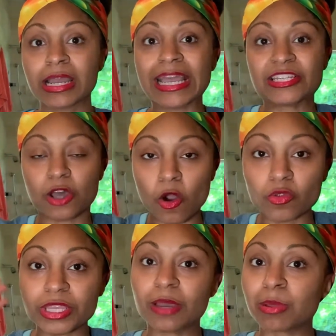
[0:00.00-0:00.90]
It's
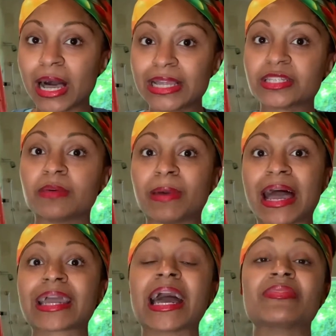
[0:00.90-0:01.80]
only applied to the
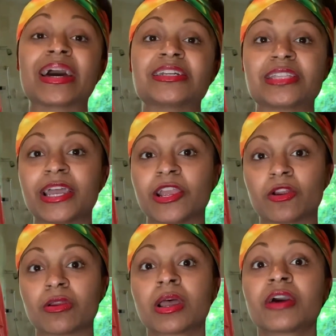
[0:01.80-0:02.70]
back, and that is the
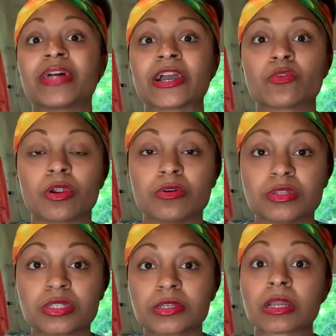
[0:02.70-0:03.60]
hair that
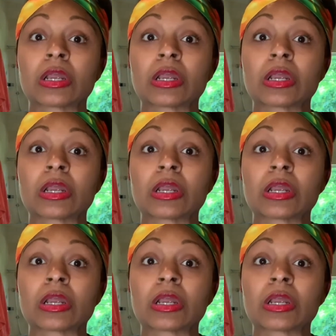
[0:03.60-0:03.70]
grows